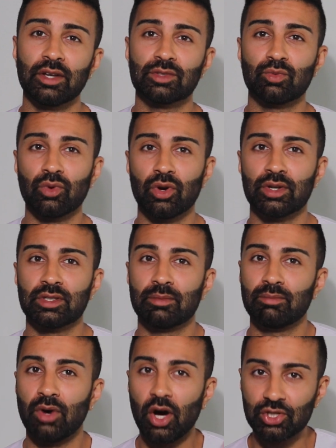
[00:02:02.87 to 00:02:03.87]
drugs work
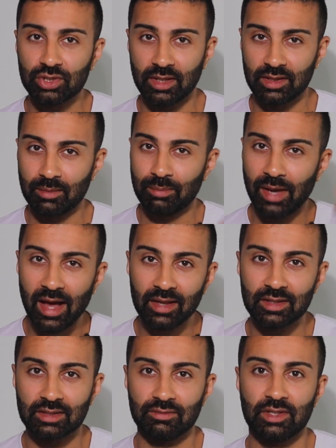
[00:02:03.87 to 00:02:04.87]
to modulate the
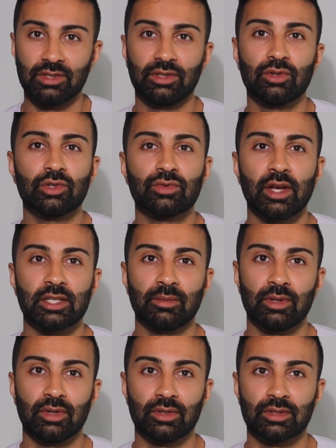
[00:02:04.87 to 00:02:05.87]
balance of these
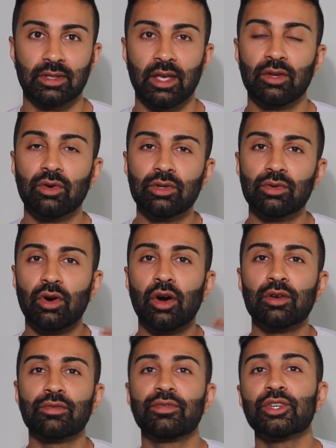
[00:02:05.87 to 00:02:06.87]
neurotransmitters in order to
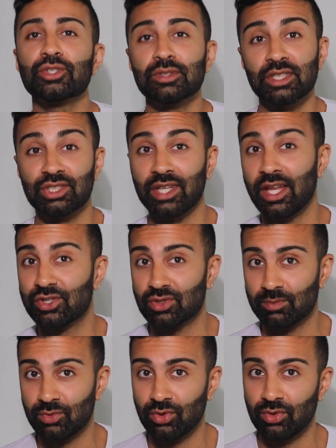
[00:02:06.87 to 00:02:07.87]
artificially change
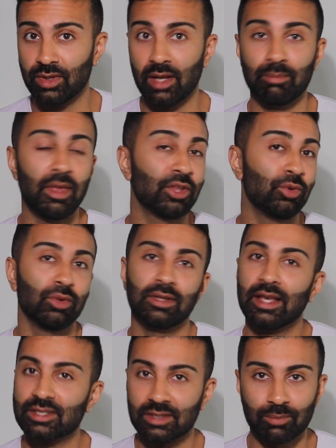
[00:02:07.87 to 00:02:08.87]
your mood and make you
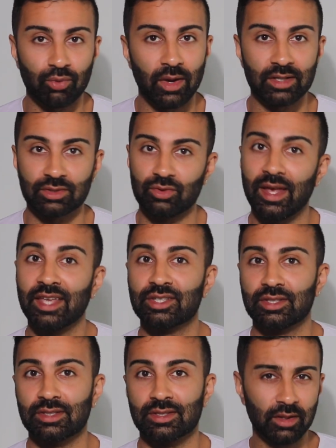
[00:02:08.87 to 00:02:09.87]
less depressed or
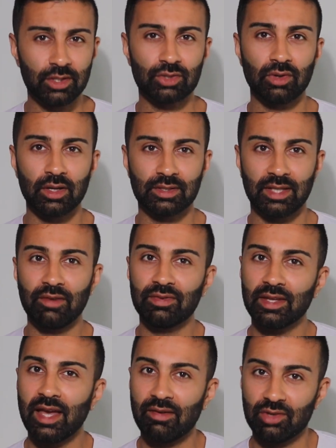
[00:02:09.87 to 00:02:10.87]
anxious. While these drugs
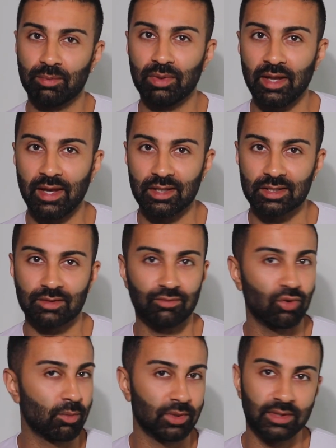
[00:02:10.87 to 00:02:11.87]
definitely have their place
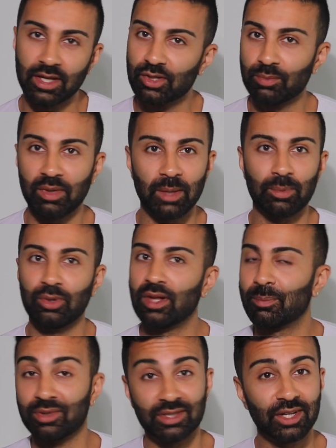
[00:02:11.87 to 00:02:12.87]
for particular
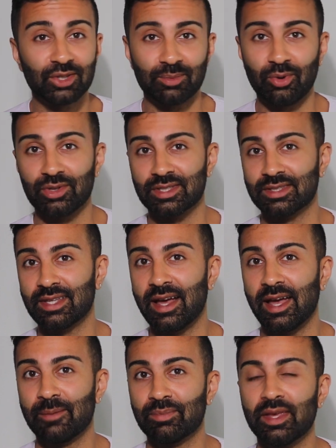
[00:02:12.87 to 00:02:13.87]
people at particular points in
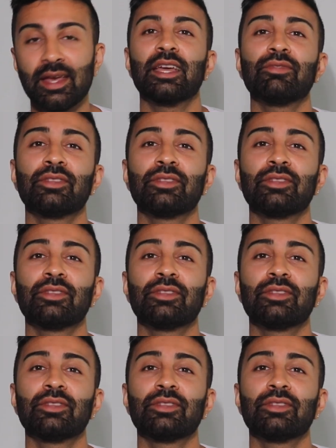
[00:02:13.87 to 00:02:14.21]
time, they